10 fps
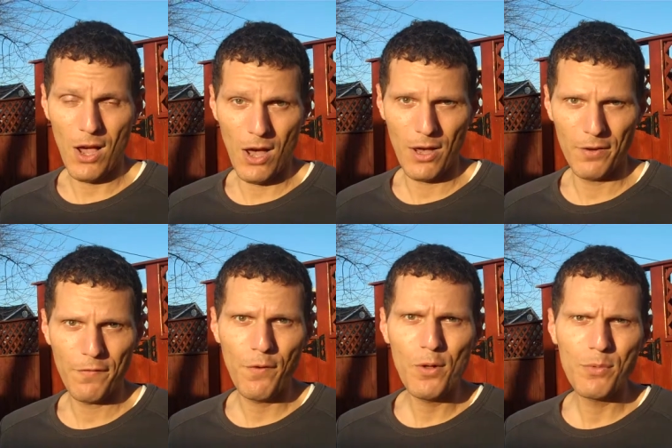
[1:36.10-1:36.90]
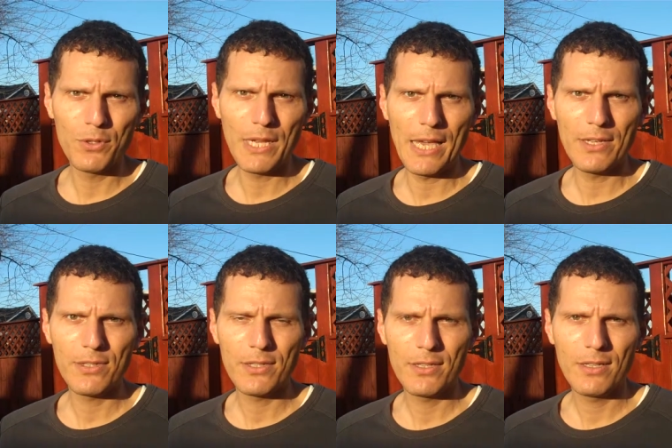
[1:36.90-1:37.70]
On full moon
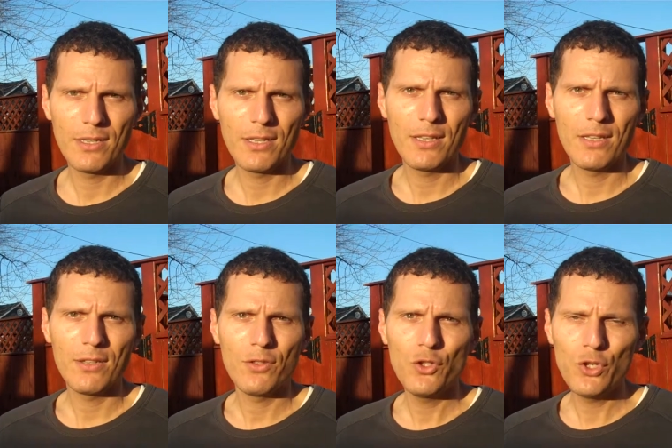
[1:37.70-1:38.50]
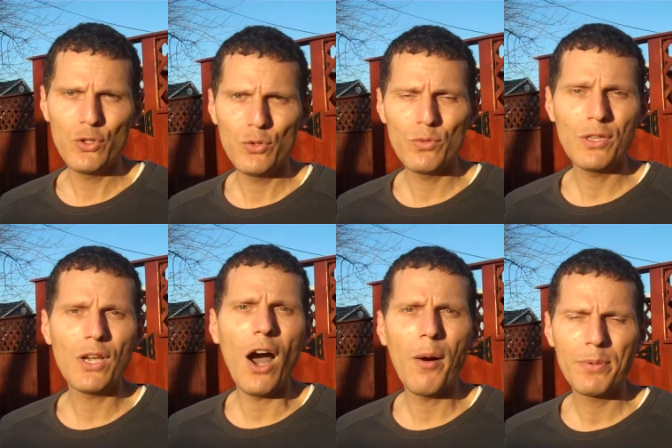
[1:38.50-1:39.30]
days, you do
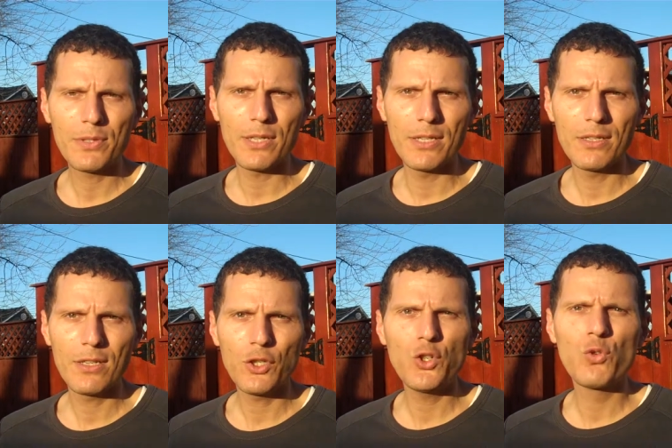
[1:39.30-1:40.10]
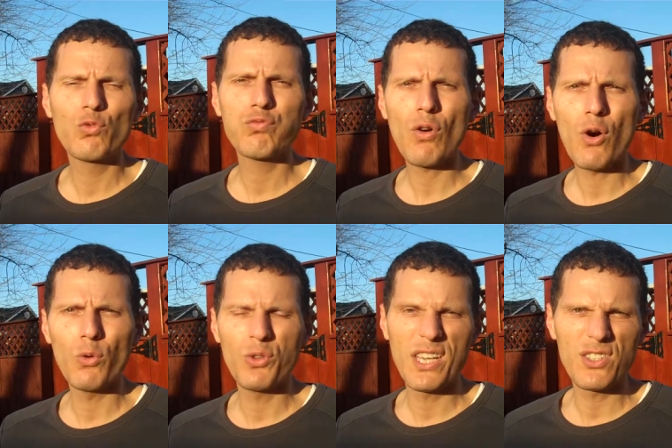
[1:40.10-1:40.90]
the opposite. You
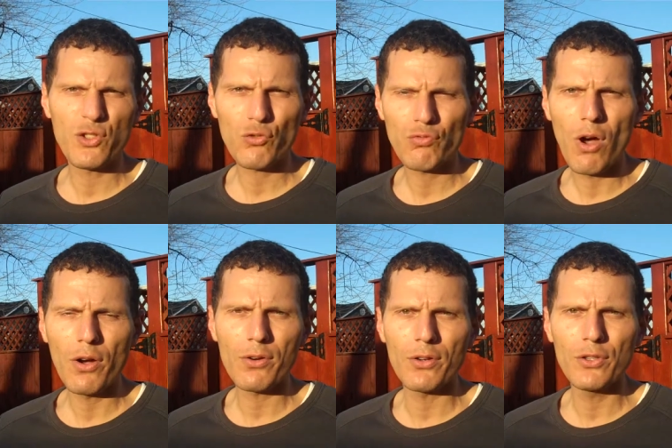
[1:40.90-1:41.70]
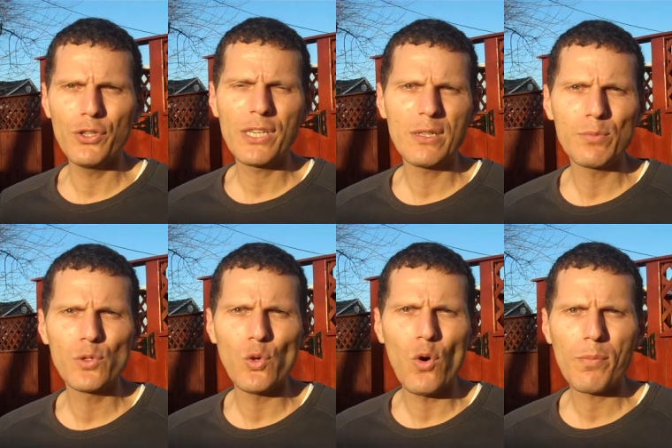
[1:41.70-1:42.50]
grow, you get stronger, you can
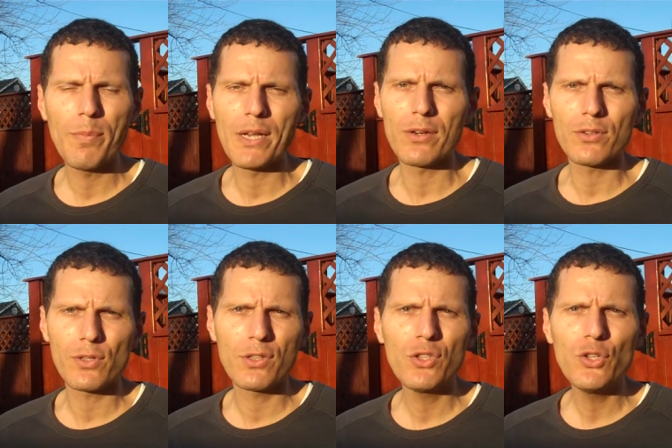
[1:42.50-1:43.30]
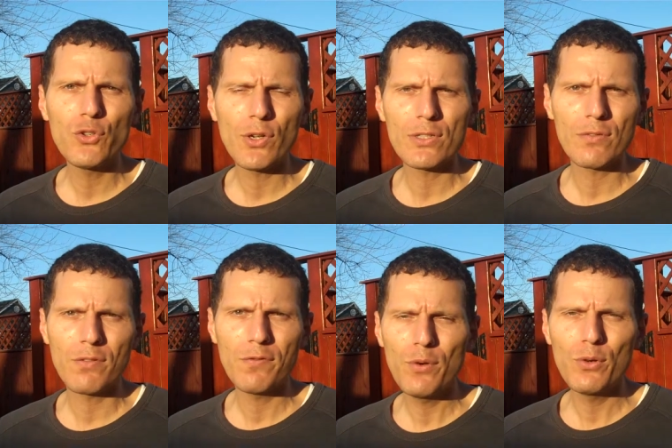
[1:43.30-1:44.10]
absorb better. So the nutrients of
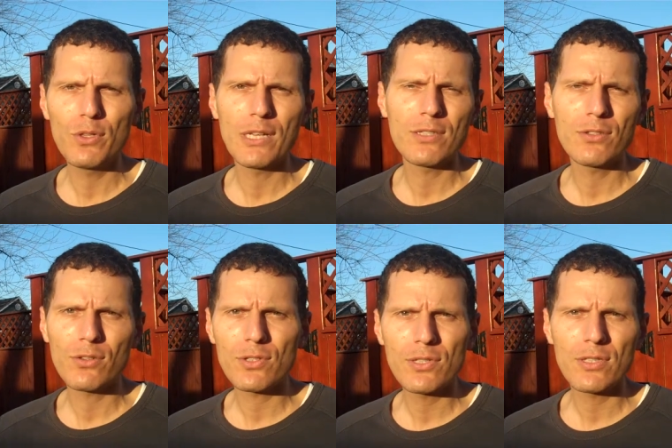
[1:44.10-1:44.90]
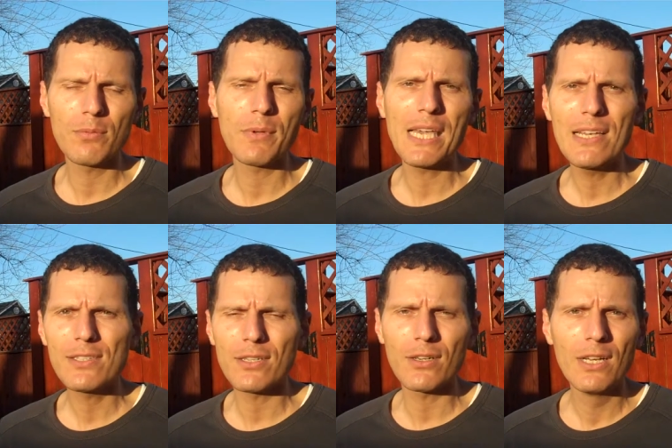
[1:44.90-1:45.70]
the food gets into your system
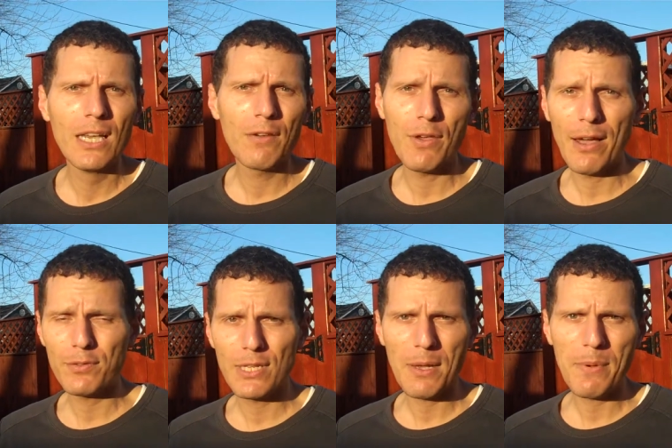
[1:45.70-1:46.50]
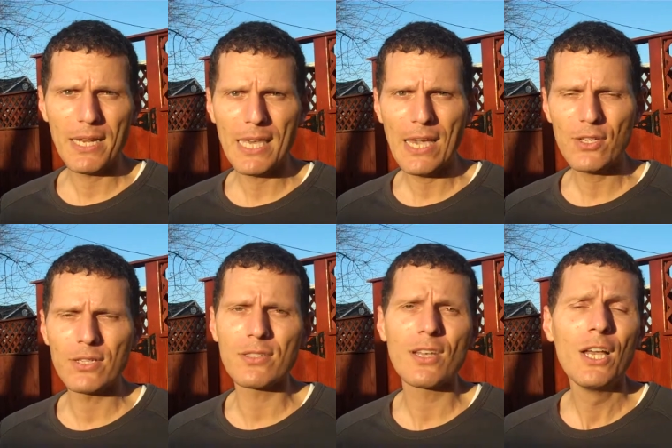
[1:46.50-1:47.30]
easier. If you have to take
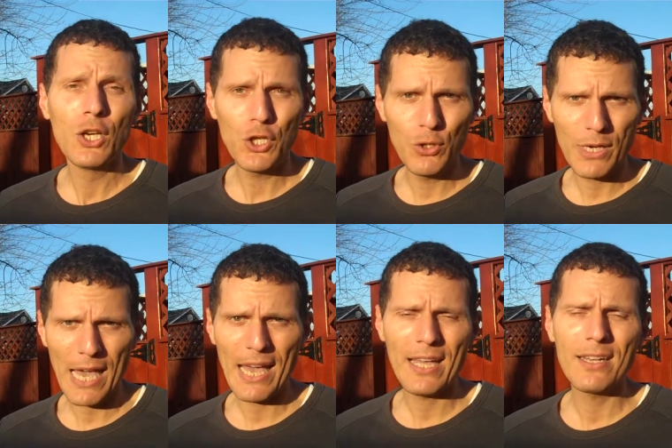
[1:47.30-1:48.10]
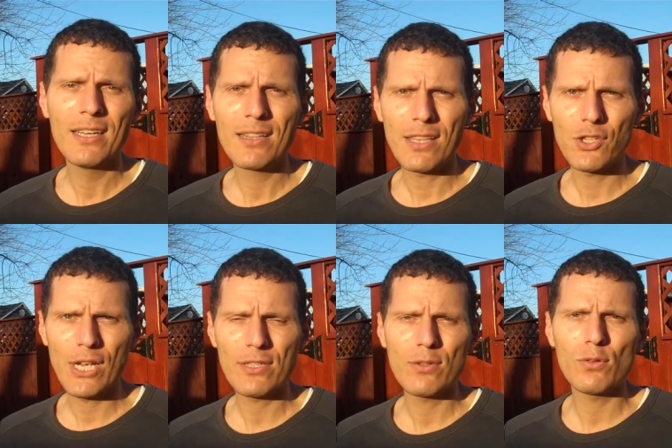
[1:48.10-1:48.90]
medications, you can
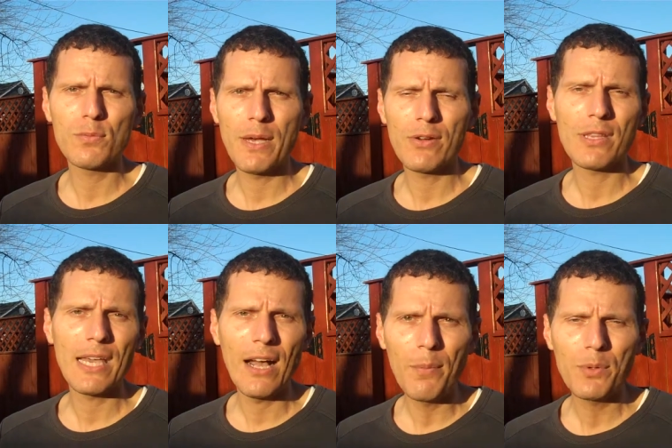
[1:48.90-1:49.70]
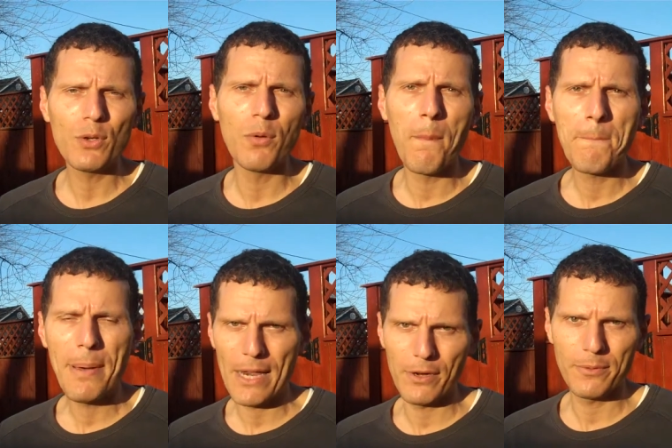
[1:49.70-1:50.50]
digest those better and they help you
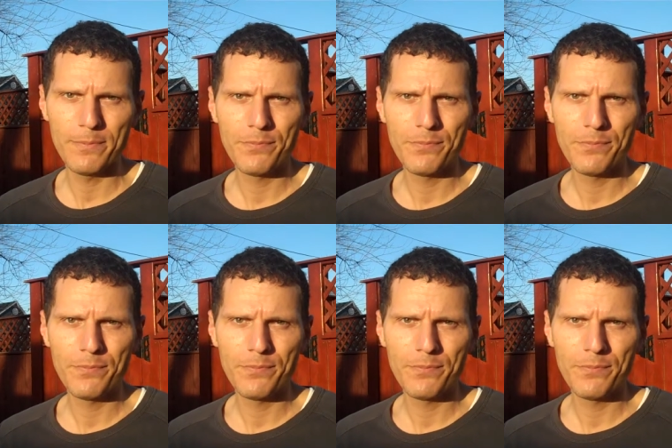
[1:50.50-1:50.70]
better.